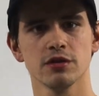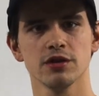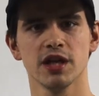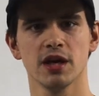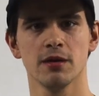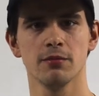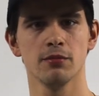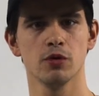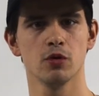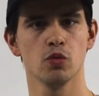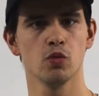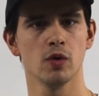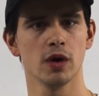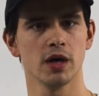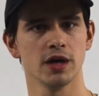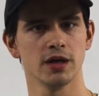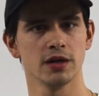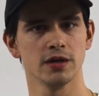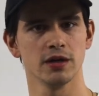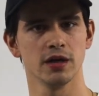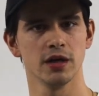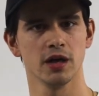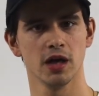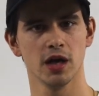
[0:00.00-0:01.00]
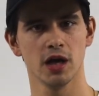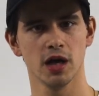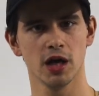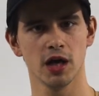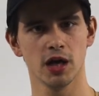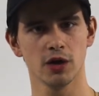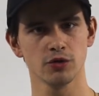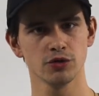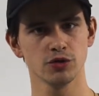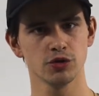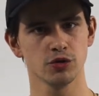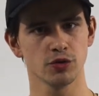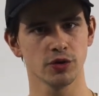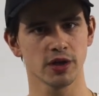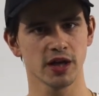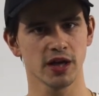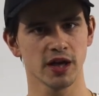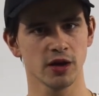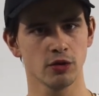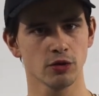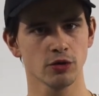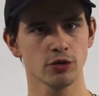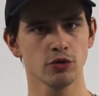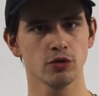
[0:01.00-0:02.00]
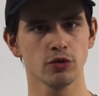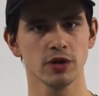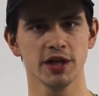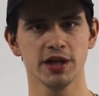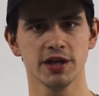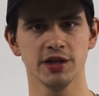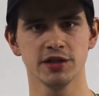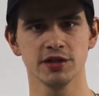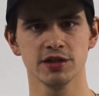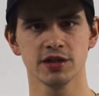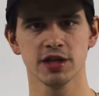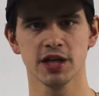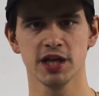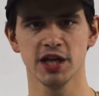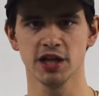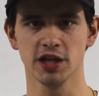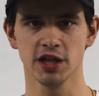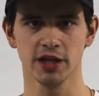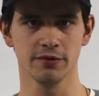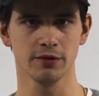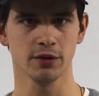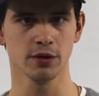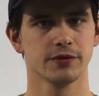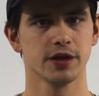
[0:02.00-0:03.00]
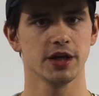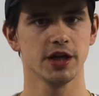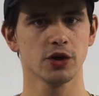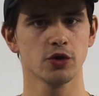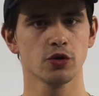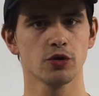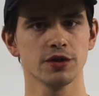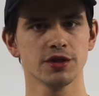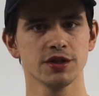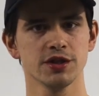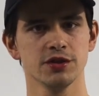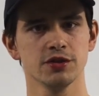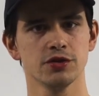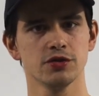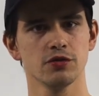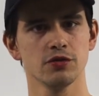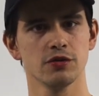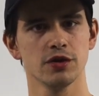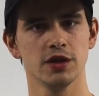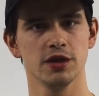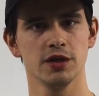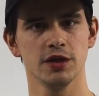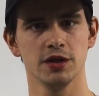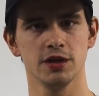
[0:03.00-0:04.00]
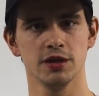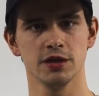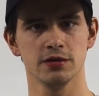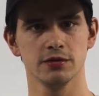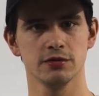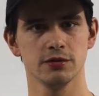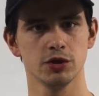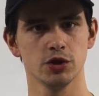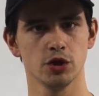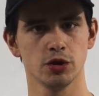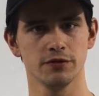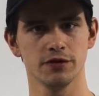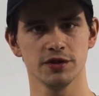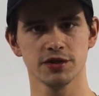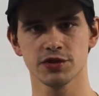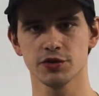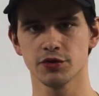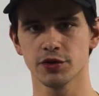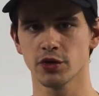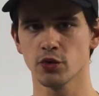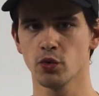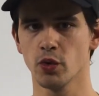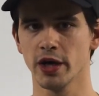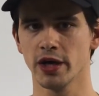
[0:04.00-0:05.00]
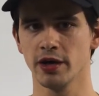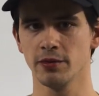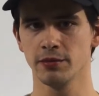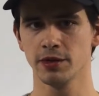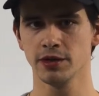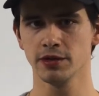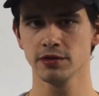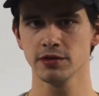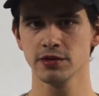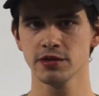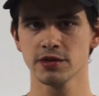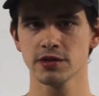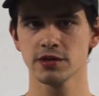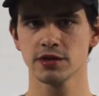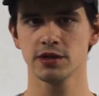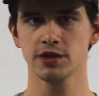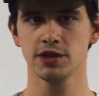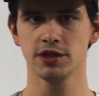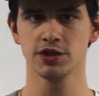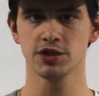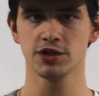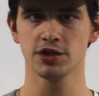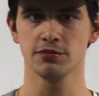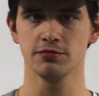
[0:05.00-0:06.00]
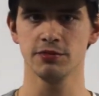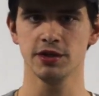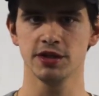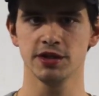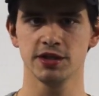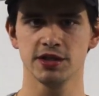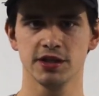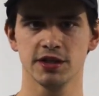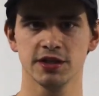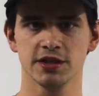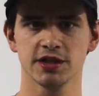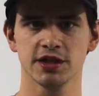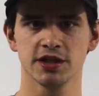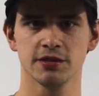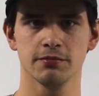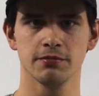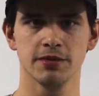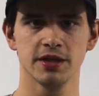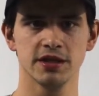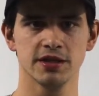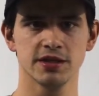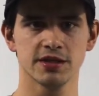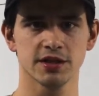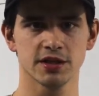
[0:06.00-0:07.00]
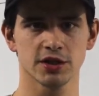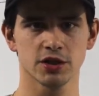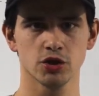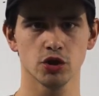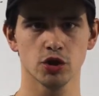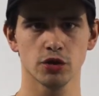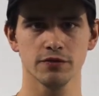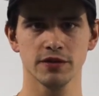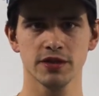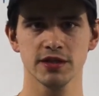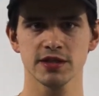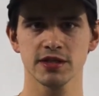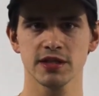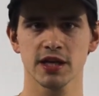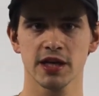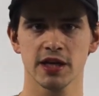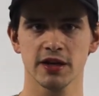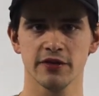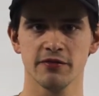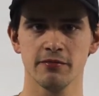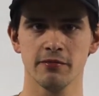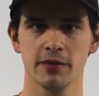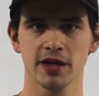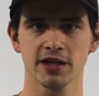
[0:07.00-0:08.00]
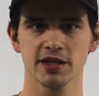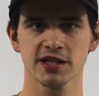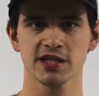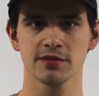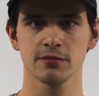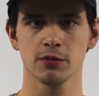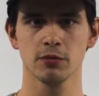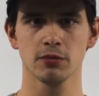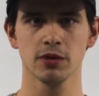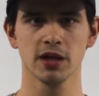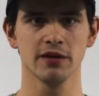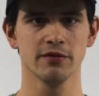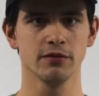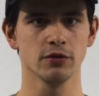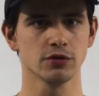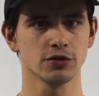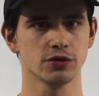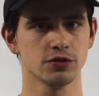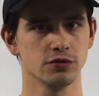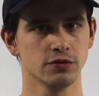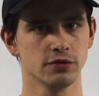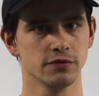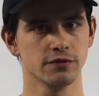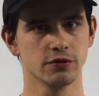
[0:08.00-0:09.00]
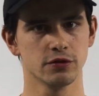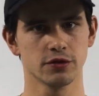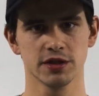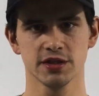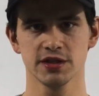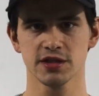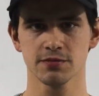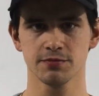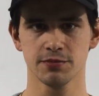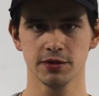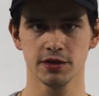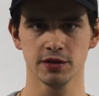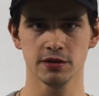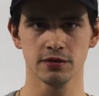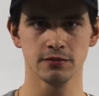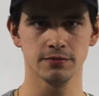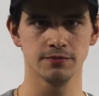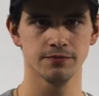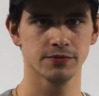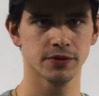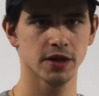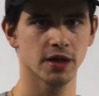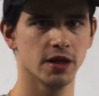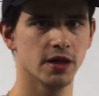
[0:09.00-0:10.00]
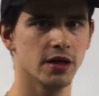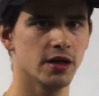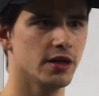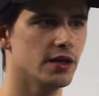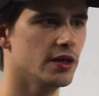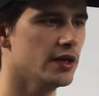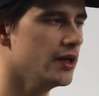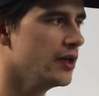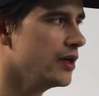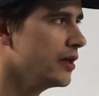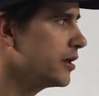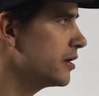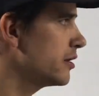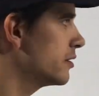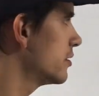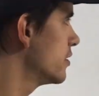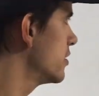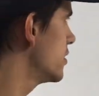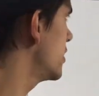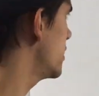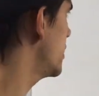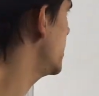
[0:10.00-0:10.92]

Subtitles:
number 1, how to calculate a level. According to the novice requirements, intermediate and basic novice have maximum level 2 for a spin. And